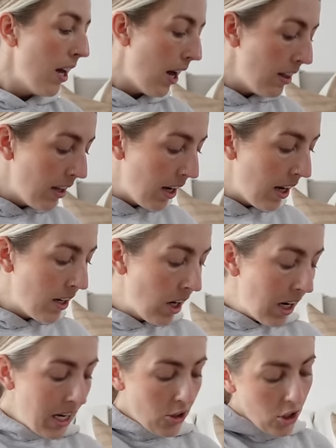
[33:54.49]
And then I
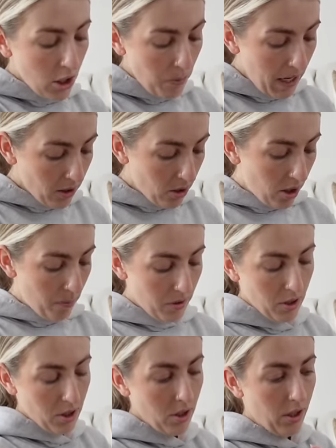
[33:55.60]
literally just picked up
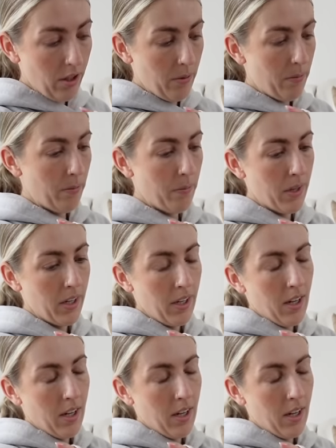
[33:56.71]
some